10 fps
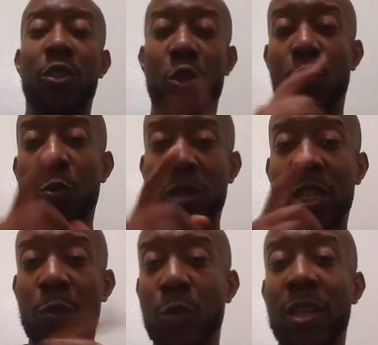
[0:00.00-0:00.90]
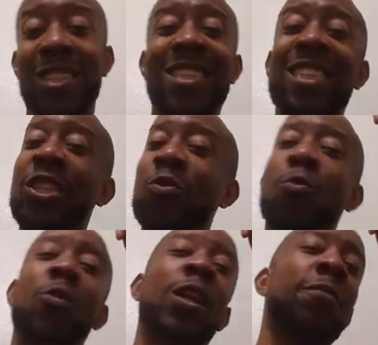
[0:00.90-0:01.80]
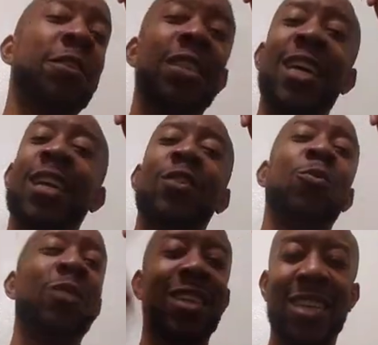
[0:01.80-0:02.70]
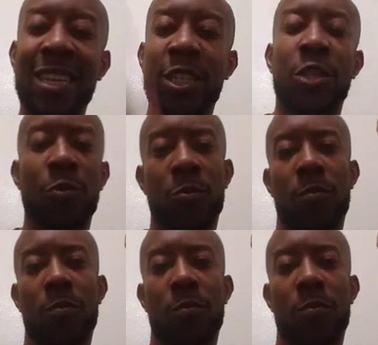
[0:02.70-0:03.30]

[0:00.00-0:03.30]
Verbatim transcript: You are what she wants, and she's doing whatever she got to do to get you.